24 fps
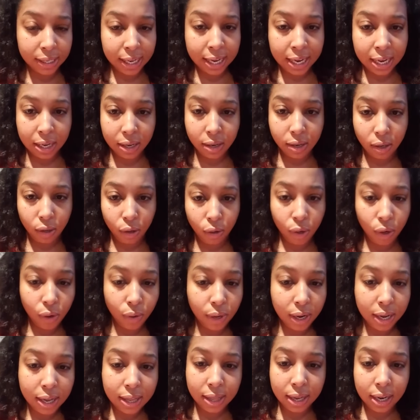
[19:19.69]
And you know,
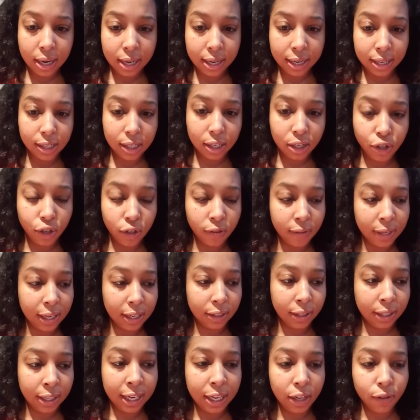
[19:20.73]
nothing against the juvenile
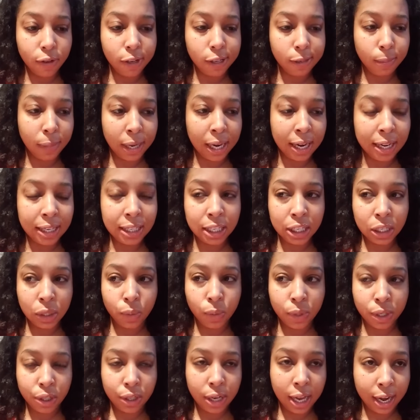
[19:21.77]
delinquents, but I just
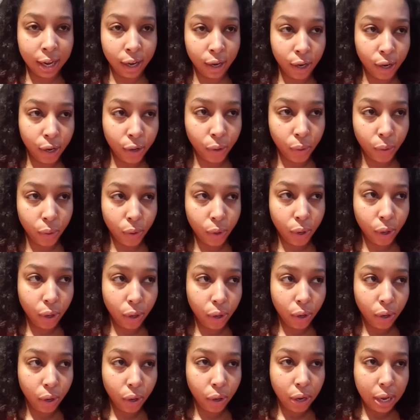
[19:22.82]
want y'all to know
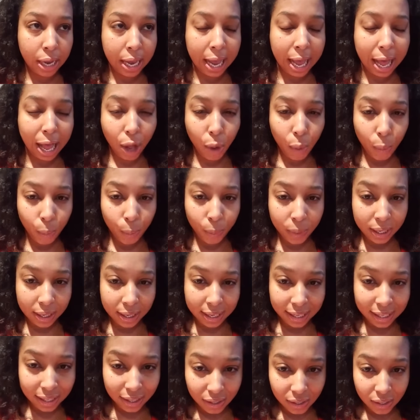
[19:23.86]
how
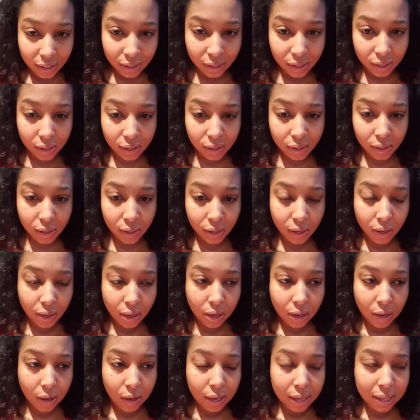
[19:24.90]
malicious
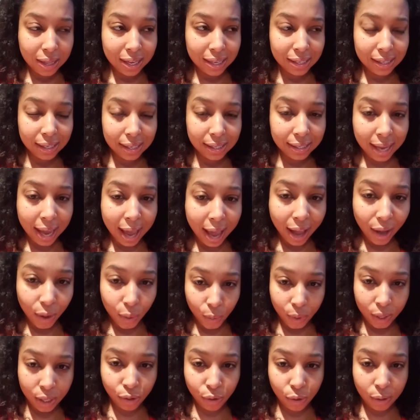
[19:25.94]
this attack
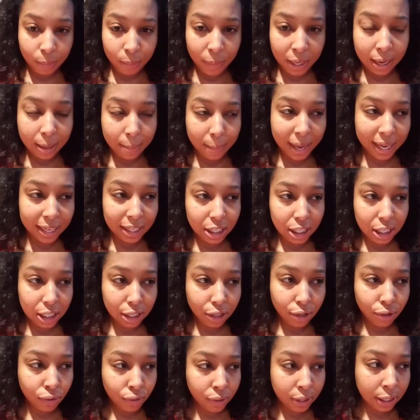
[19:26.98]
was on me and my
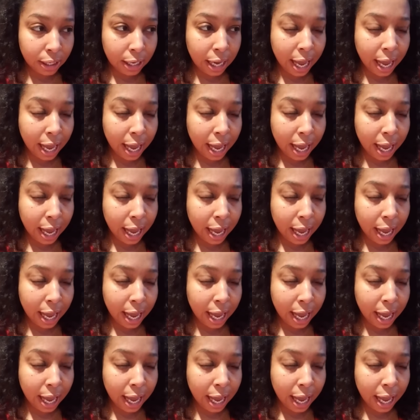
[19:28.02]
children.